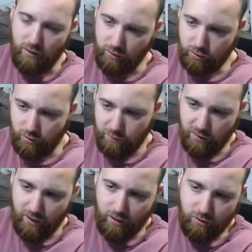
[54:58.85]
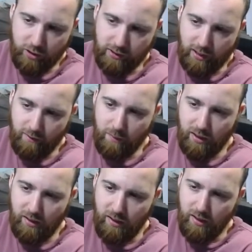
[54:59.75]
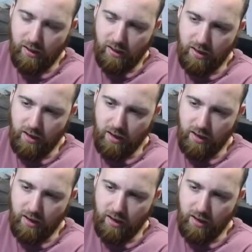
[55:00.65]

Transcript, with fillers: the description that you just gave me and